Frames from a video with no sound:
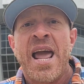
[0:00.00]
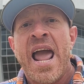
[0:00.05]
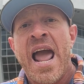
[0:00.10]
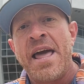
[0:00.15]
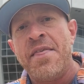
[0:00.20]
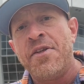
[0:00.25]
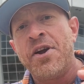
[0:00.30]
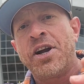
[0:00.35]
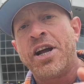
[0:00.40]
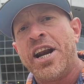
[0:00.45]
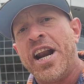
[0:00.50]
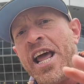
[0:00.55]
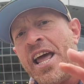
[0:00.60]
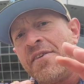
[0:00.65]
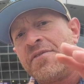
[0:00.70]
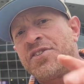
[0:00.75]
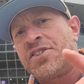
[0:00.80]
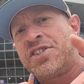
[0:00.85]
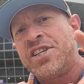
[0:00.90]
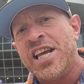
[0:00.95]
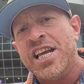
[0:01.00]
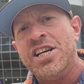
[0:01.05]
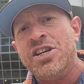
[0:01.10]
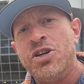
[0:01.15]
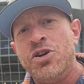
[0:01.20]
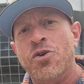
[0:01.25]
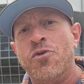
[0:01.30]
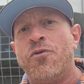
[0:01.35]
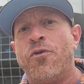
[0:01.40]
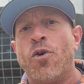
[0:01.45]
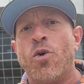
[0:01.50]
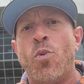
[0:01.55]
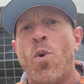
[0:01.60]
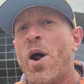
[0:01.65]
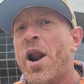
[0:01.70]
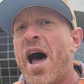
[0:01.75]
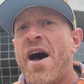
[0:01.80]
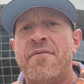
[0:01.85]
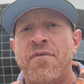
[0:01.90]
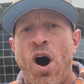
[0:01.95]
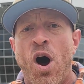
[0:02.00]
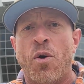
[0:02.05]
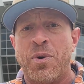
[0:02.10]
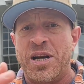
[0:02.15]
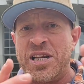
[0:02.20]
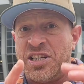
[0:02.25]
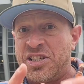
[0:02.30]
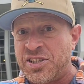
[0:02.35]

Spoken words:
And they're going to have seen you for what I've already